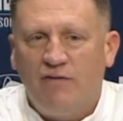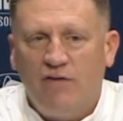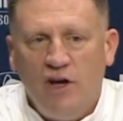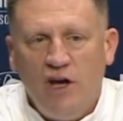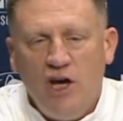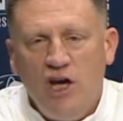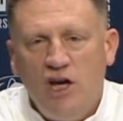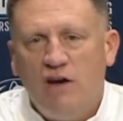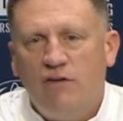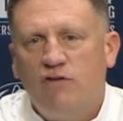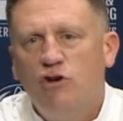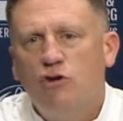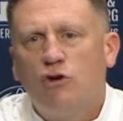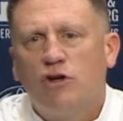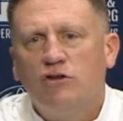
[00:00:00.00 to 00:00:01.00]
if you
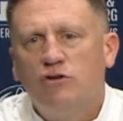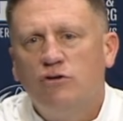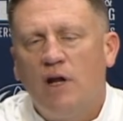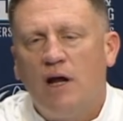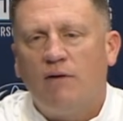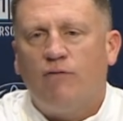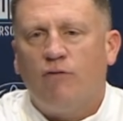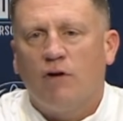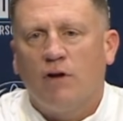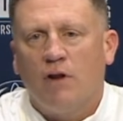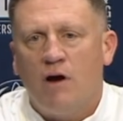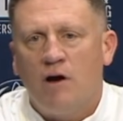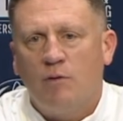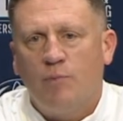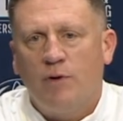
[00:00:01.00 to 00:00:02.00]
can do that for a long
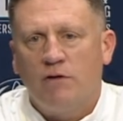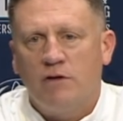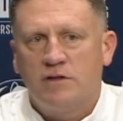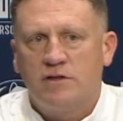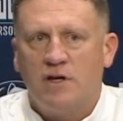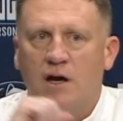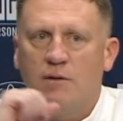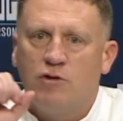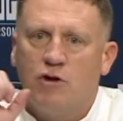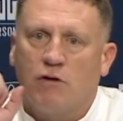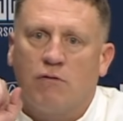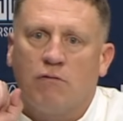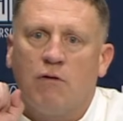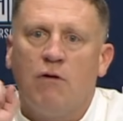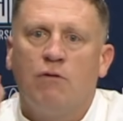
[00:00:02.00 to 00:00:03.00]
period of time, your
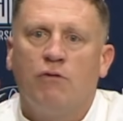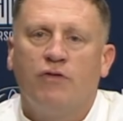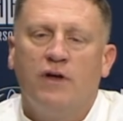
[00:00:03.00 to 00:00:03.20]
growth